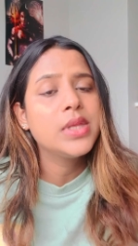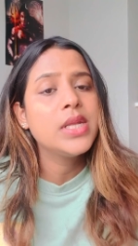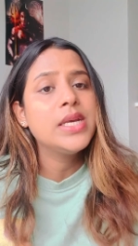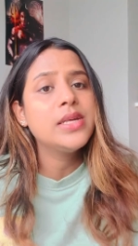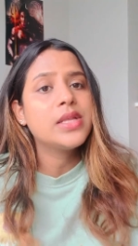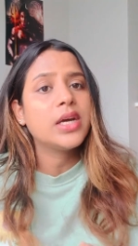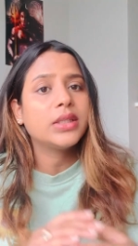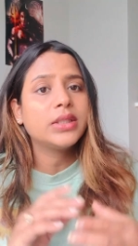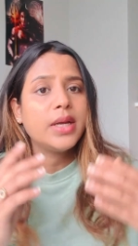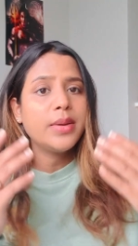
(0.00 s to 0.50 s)

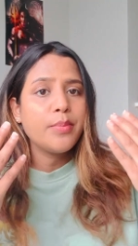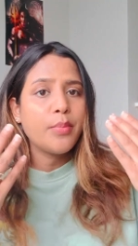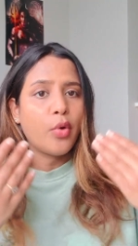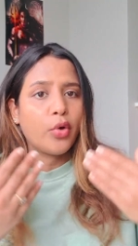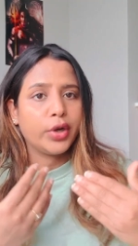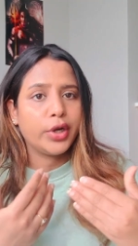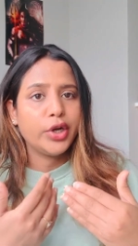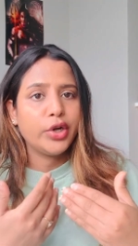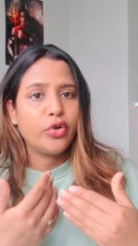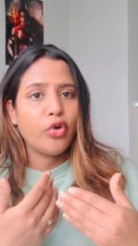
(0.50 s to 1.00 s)
these are the
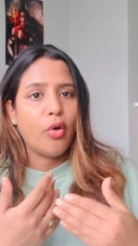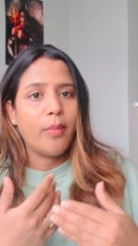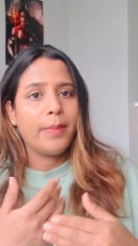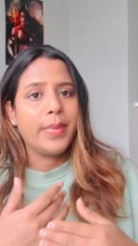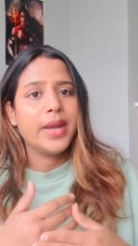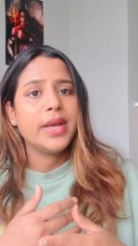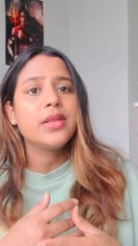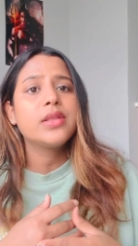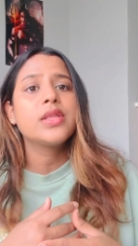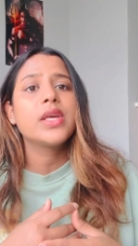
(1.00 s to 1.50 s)
important
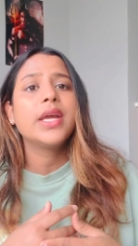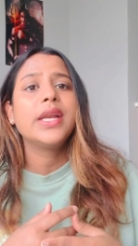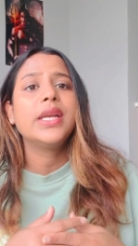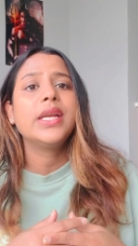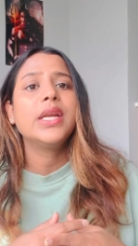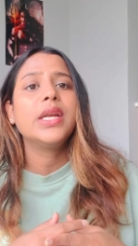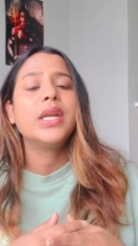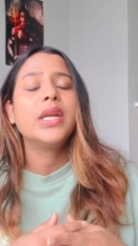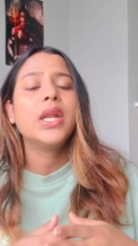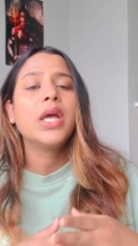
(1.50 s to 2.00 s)
topics
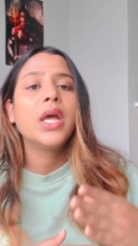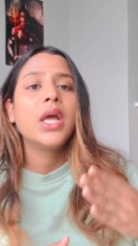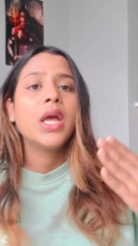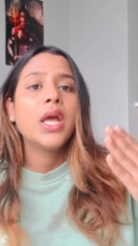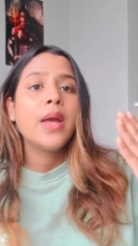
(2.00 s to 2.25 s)
in